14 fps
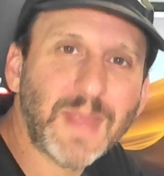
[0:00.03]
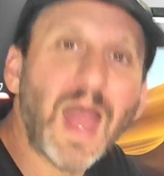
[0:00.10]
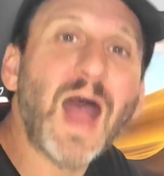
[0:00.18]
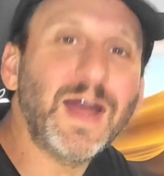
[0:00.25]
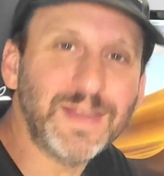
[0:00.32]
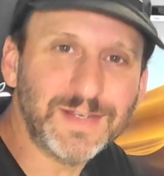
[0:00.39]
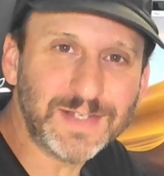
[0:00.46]

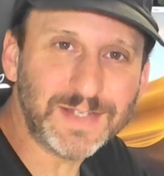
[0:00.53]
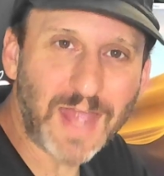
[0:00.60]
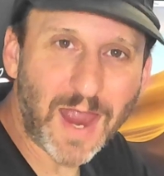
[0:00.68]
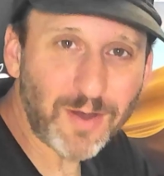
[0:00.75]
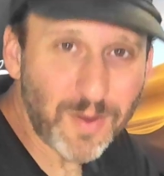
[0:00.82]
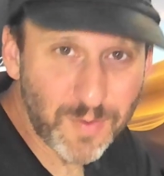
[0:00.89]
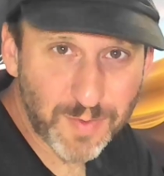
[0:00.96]
Hi, this is
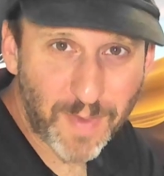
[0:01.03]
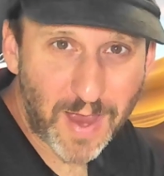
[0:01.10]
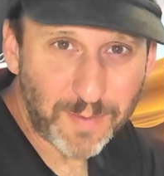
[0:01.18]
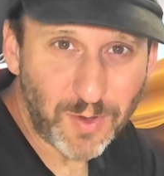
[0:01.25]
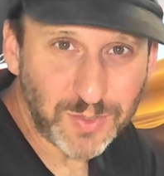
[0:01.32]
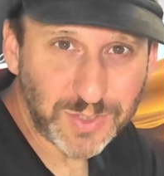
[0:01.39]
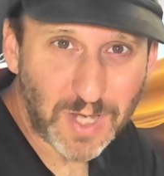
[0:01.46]
Gary with
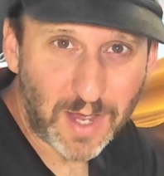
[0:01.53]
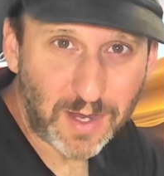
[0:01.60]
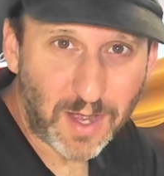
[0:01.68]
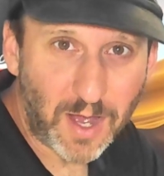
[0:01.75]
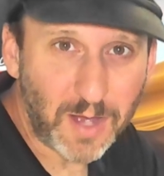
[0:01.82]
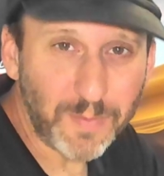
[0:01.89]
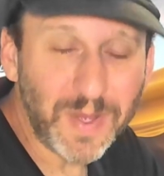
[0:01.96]

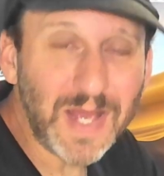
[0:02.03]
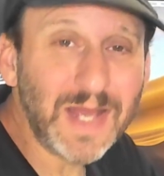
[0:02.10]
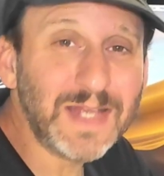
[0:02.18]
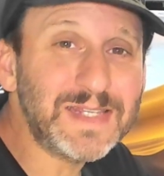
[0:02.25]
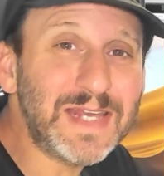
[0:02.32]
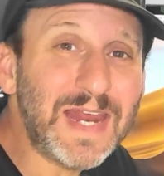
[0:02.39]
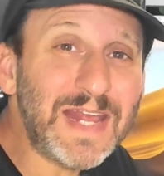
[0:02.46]
MacMost.com.
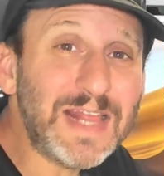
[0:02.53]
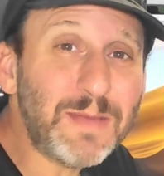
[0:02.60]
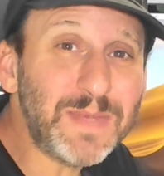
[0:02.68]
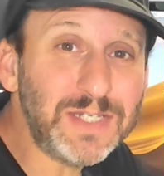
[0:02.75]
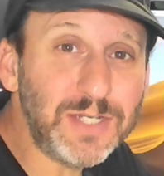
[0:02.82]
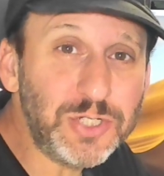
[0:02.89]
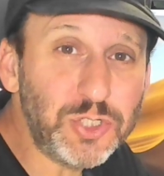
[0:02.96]
Today, let
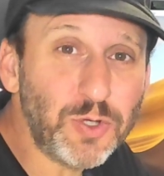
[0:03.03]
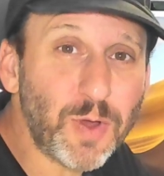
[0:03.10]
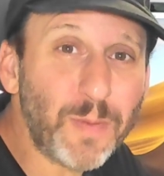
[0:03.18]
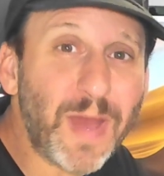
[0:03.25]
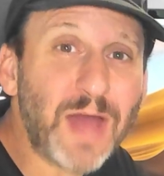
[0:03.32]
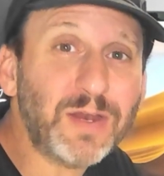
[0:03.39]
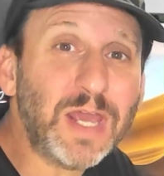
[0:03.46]
me teach you
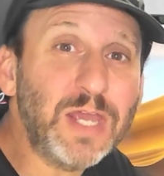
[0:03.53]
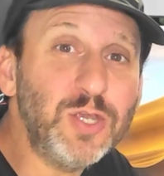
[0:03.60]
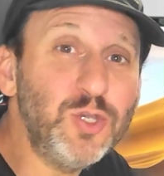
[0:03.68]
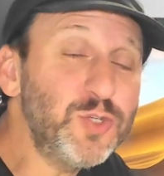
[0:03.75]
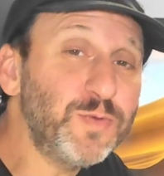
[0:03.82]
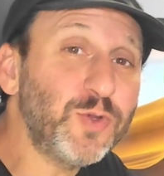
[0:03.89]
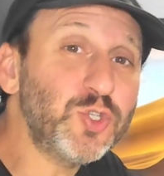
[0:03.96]
about a
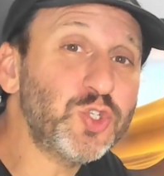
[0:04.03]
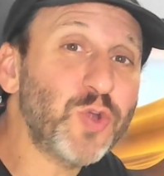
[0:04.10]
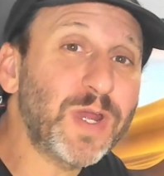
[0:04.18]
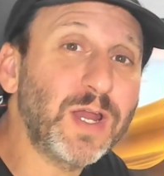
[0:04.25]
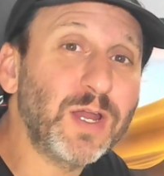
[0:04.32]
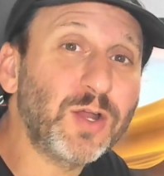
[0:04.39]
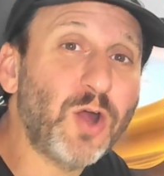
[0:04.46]
useful
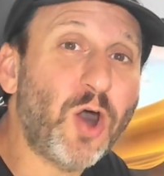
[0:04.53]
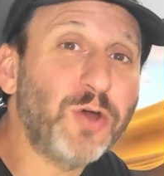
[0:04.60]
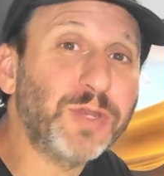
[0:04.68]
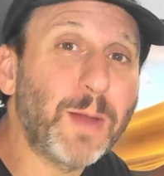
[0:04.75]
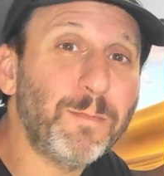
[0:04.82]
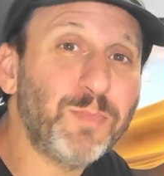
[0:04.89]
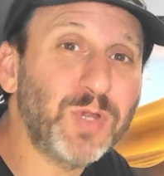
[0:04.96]
trick
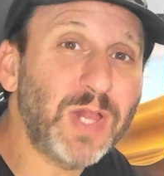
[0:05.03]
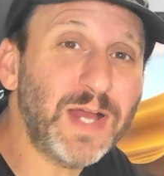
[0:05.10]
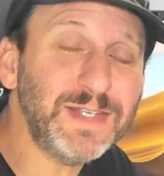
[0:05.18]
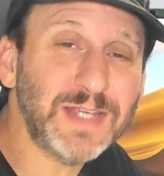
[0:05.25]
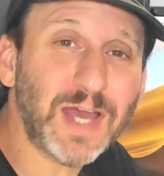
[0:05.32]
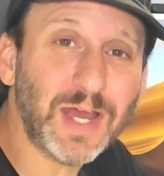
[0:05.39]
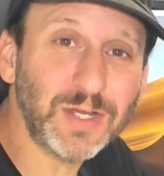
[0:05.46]
called
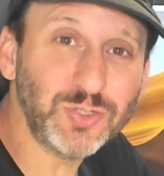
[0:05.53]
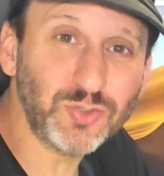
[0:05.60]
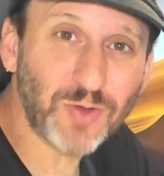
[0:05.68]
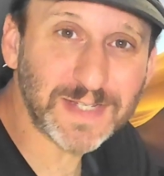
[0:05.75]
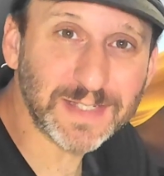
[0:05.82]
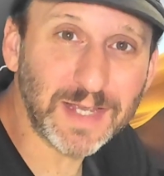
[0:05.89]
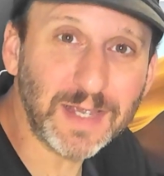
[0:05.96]
plus
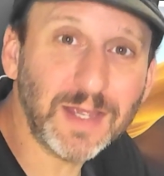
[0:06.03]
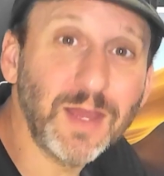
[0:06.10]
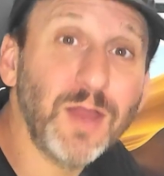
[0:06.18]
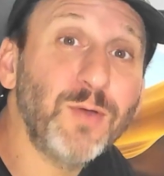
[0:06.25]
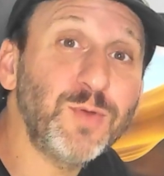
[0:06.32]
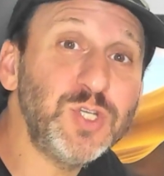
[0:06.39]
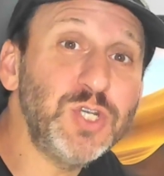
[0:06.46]
addressing,
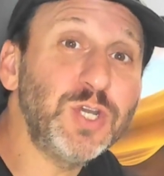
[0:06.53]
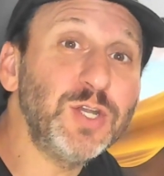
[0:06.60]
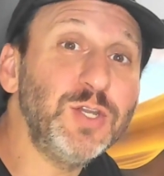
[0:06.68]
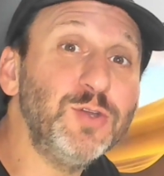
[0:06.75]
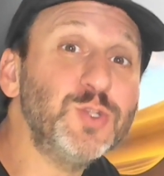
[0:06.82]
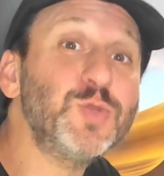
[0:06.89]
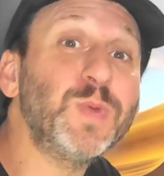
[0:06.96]
which you can
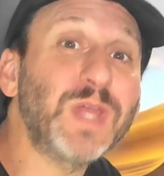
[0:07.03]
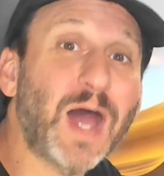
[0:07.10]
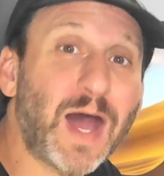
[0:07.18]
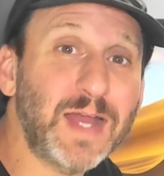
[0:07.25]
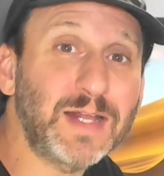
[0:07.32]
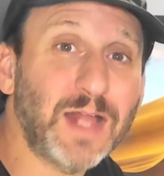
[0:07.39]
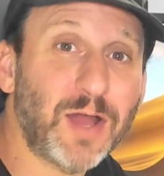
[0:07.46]
use with
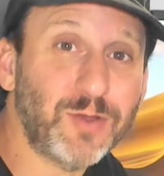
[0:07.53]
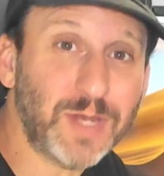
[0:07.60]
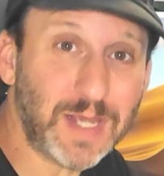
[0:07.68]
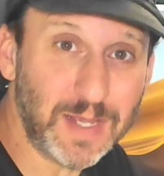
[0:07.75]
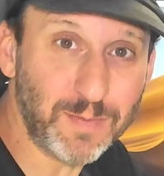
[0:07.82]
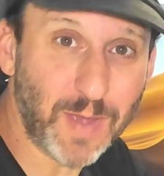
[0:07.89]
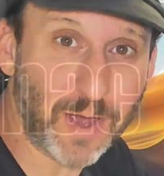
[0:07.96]

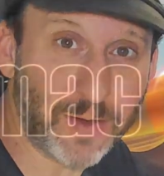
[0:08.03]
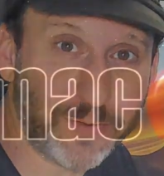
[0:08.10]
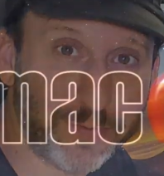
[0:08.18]
iCloud email.